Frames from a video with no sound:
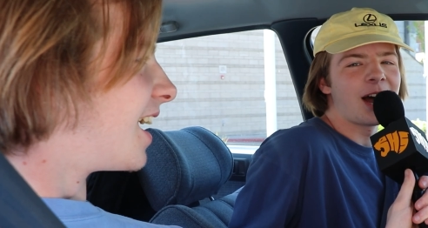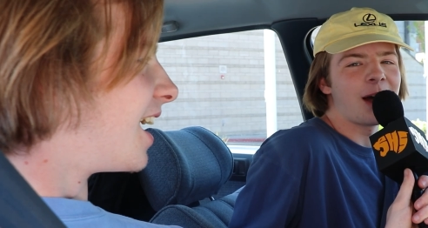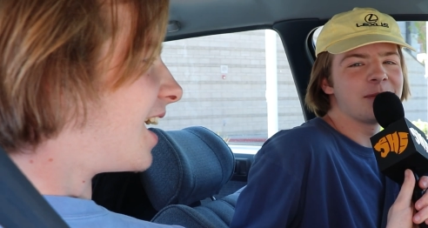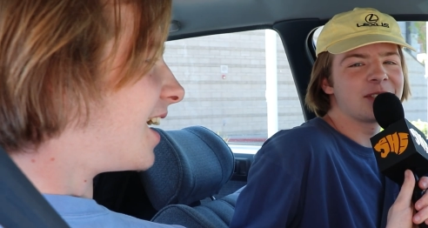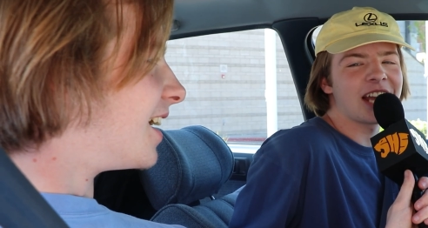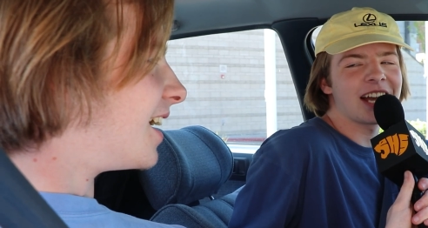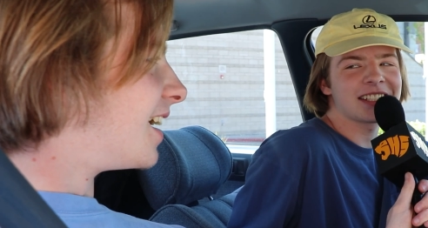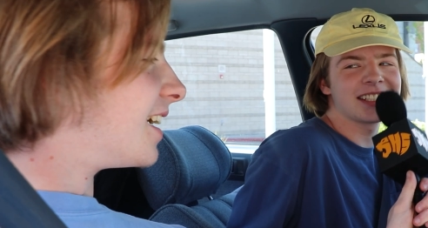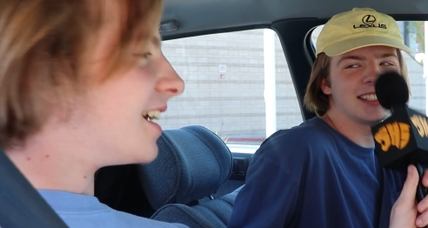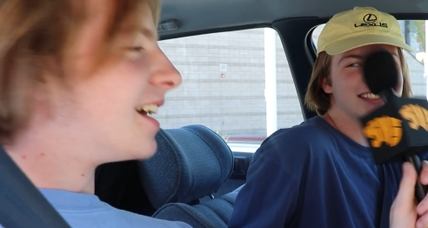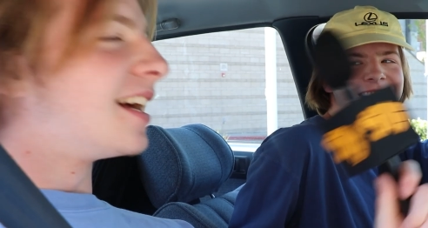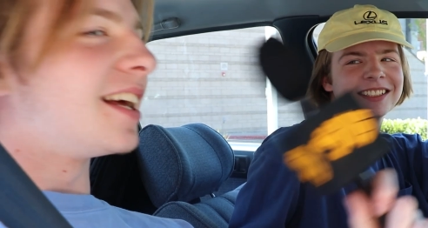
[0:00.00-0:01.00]
Speaker 1: I'm
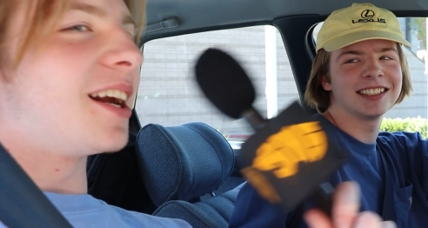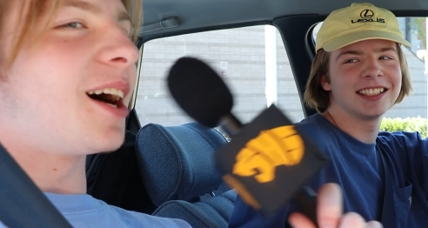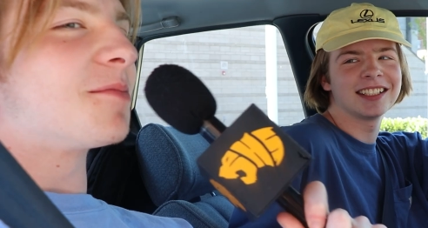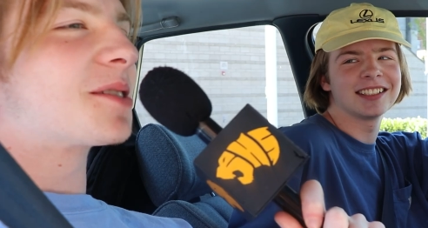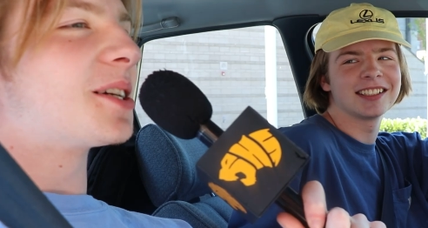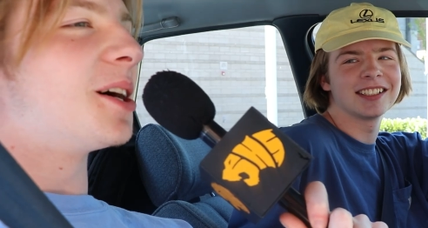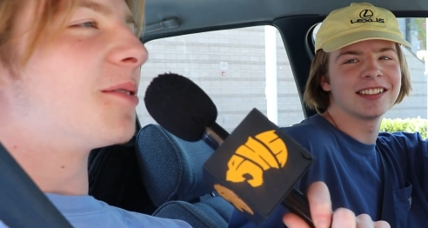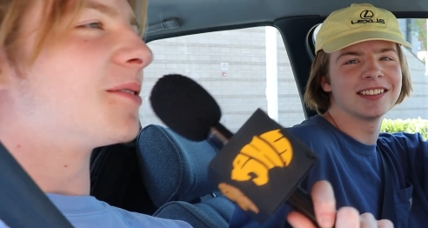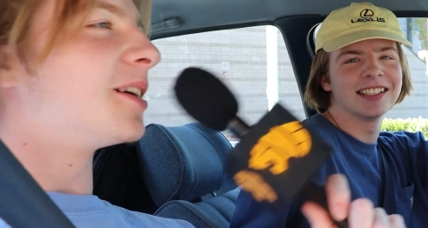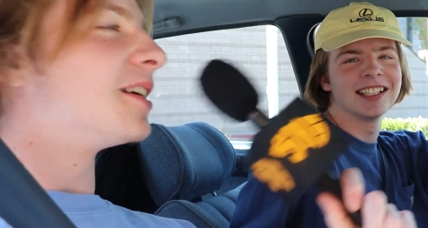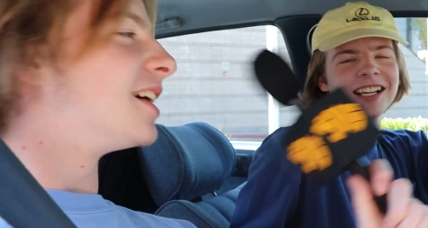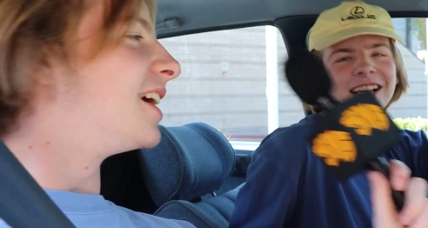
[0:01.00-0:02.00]
Jackson. And I'm
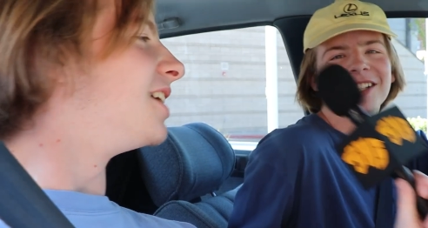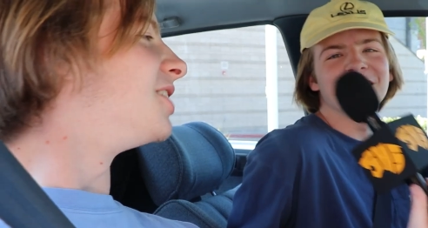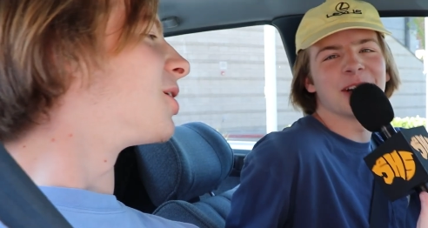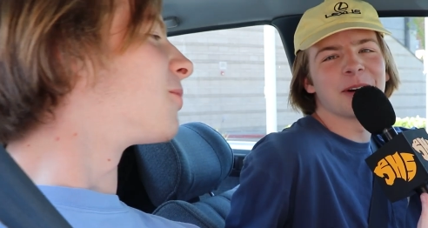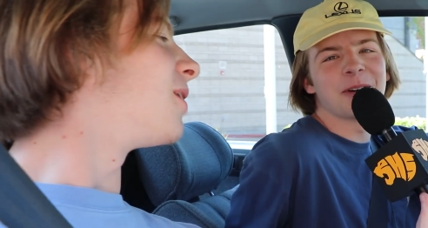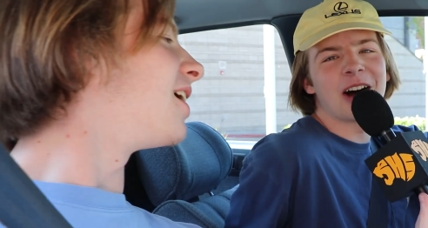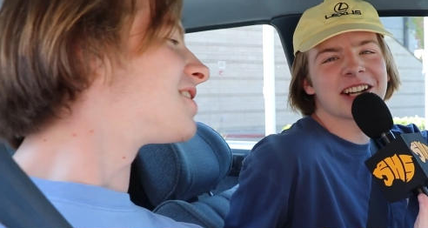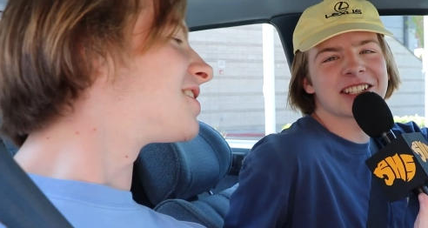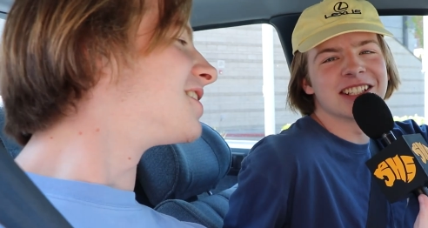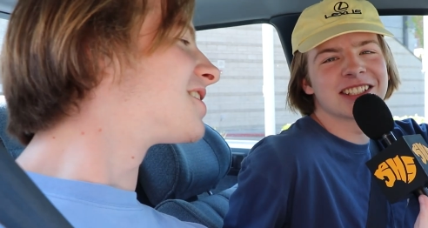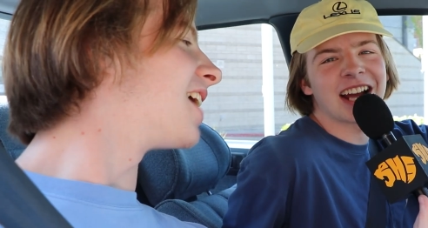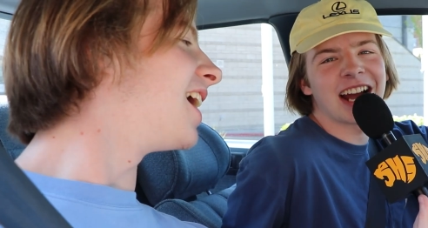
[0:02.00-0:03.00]
Stover. And, you're
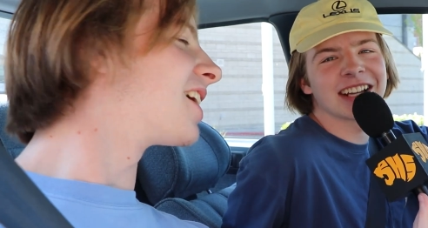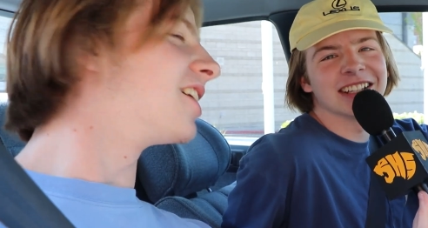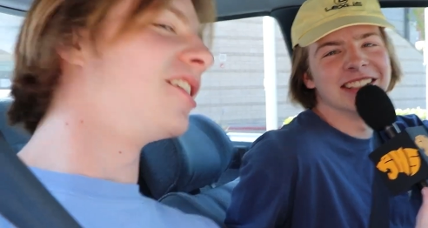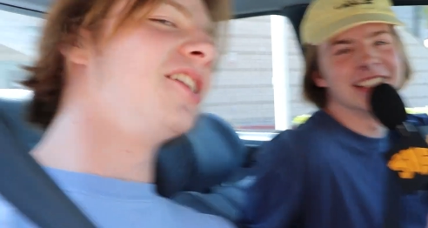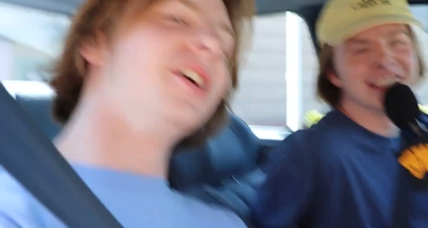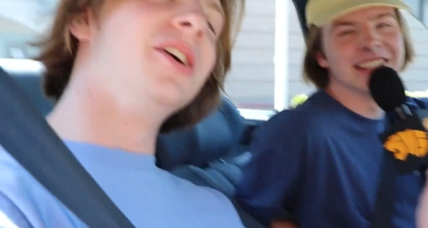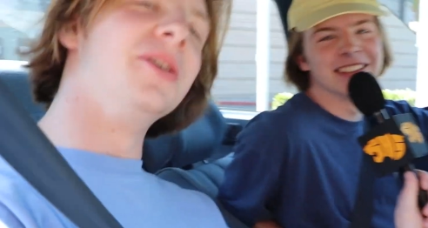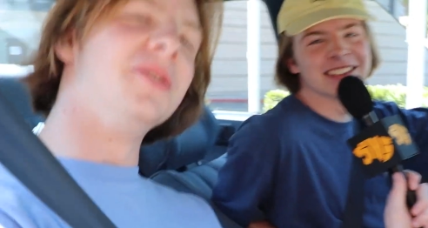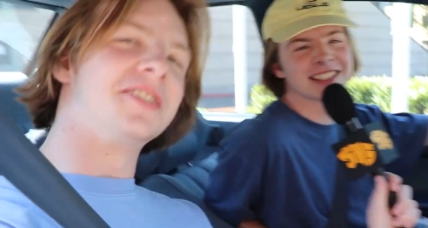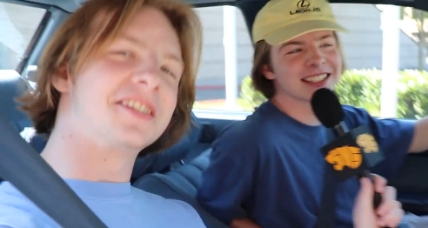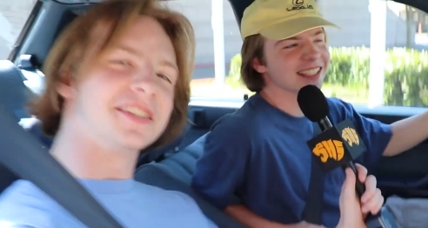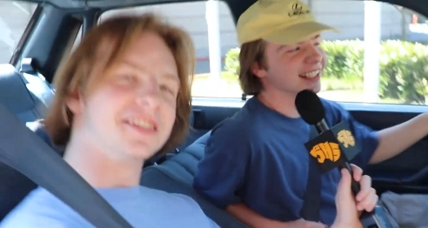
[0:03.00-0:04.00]
watching Tiger
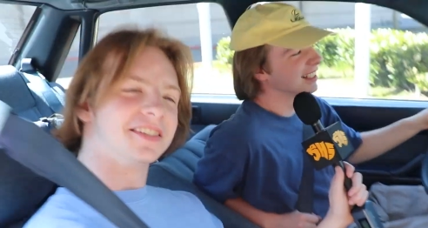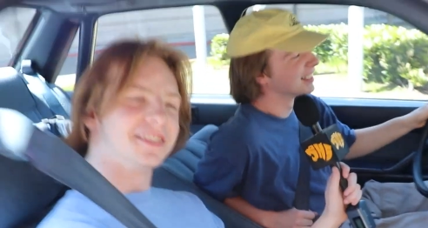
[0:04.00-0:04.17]
News.